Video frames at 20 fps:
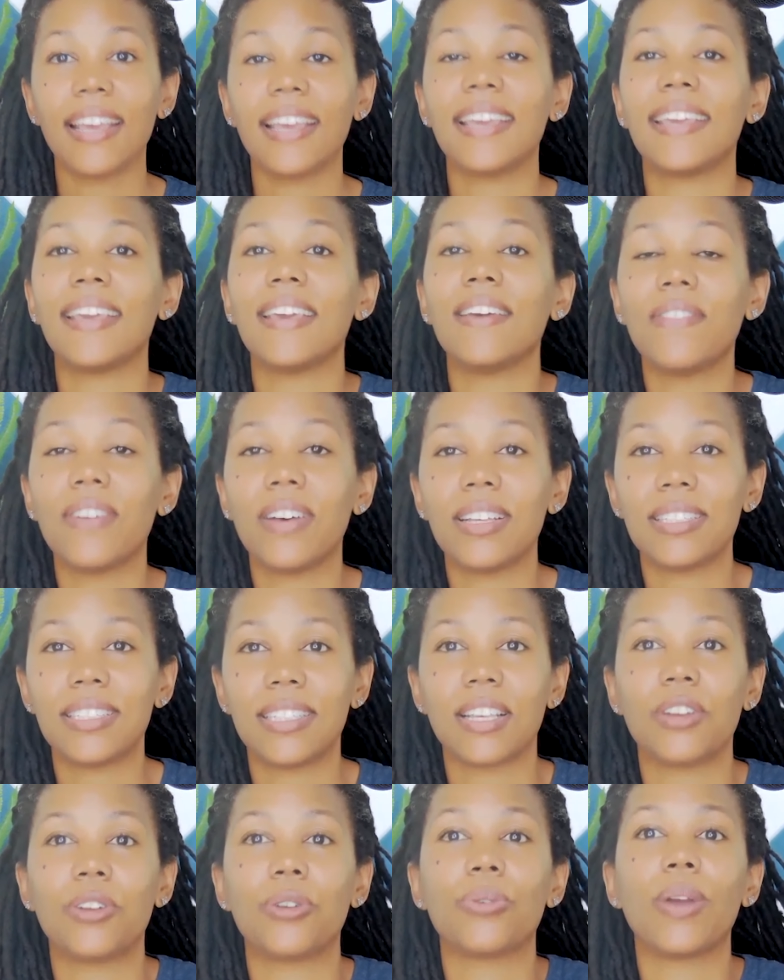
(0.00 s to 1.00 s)
Give us
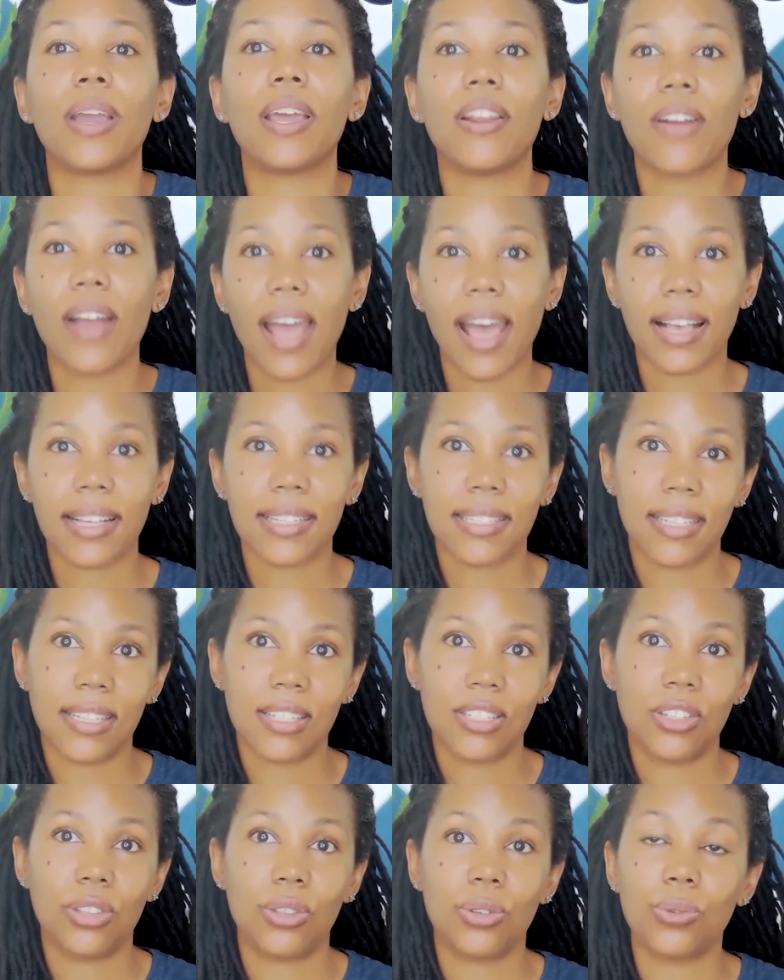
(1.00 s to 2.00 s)
greater
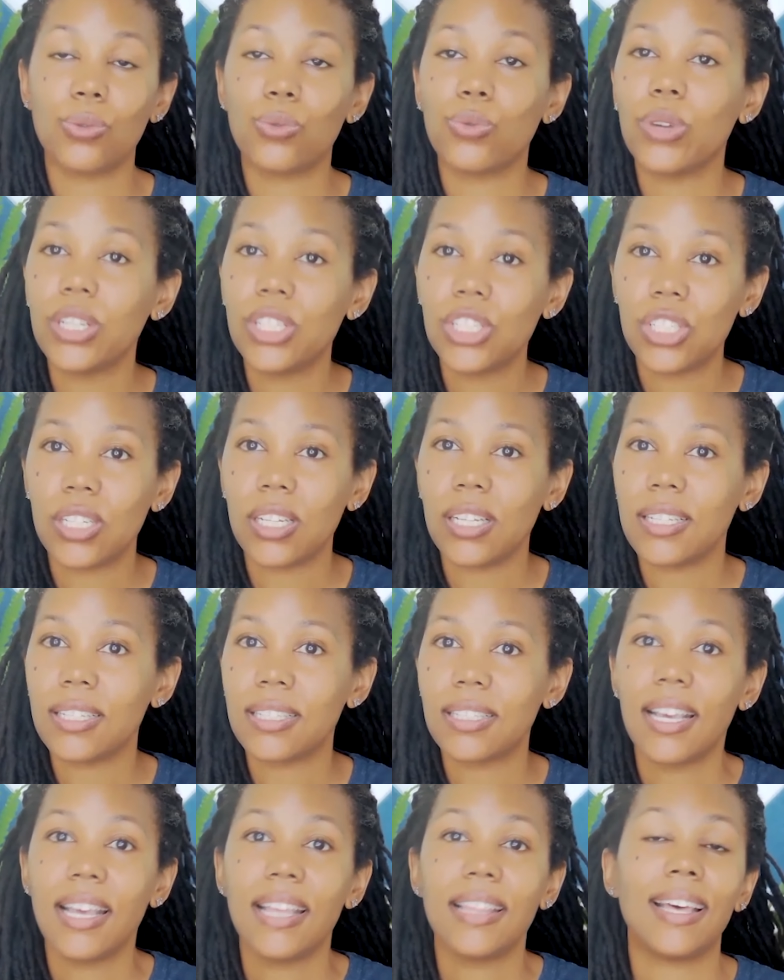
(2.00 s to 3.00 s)
access to the
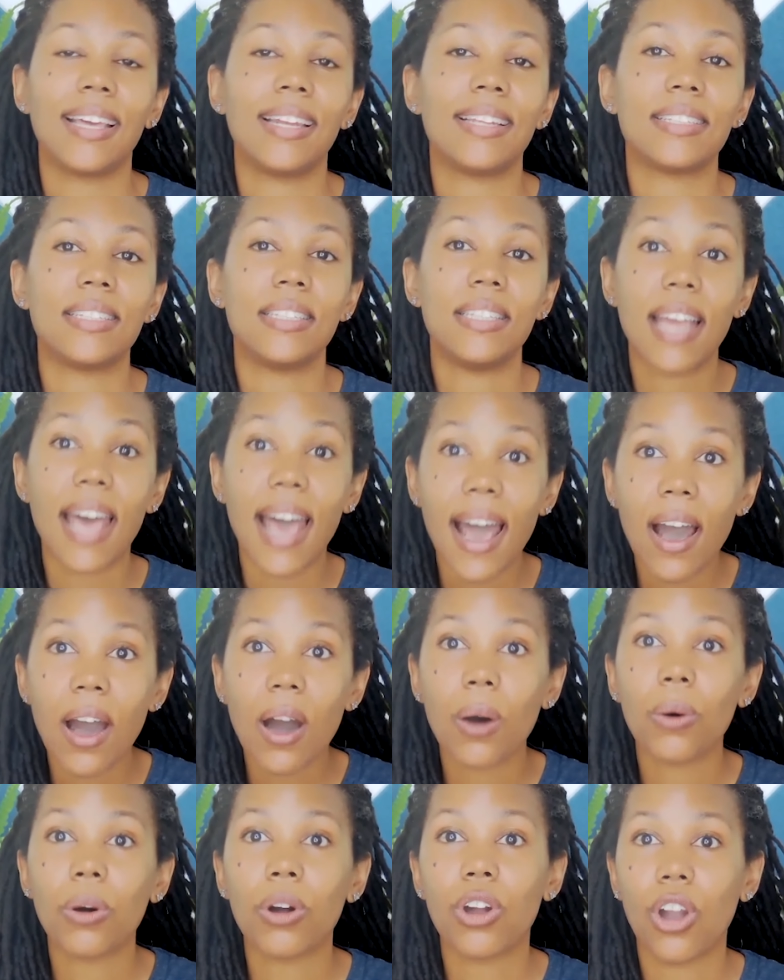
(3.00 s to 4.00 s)
richness that is
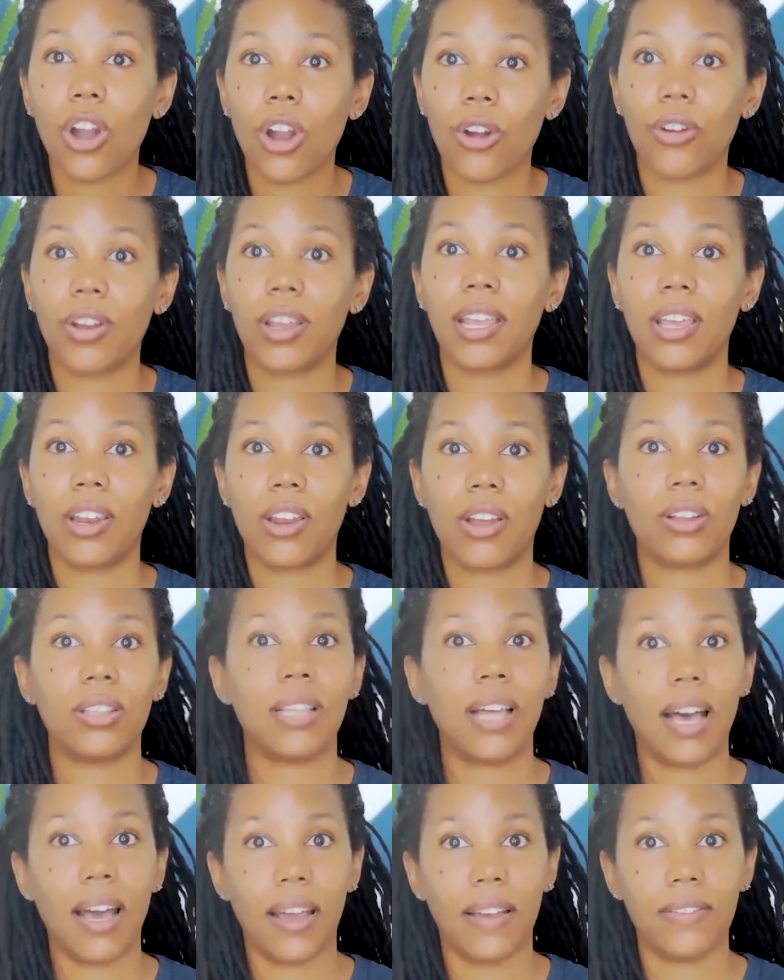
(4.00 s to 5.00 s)
now occurring in our
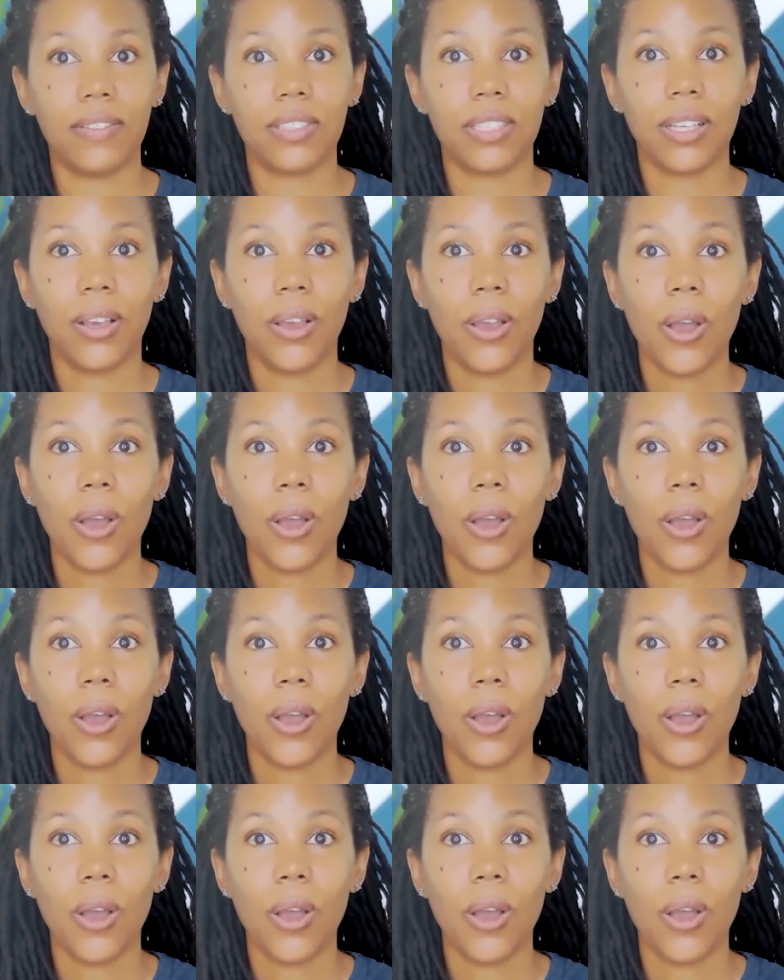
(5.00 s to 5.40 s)
lives.